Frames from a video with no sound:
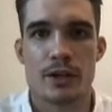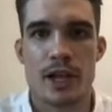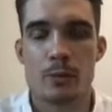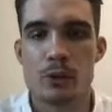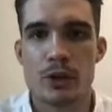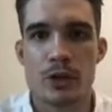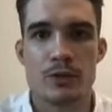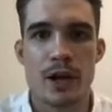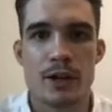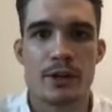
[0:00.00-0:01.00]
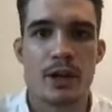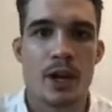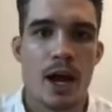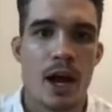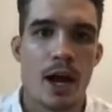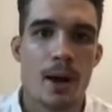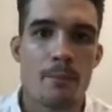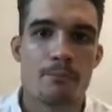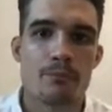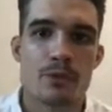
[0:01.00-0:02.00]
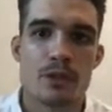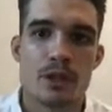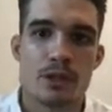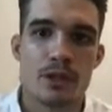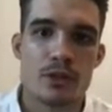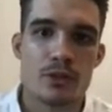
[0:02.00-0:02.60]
We're looking around the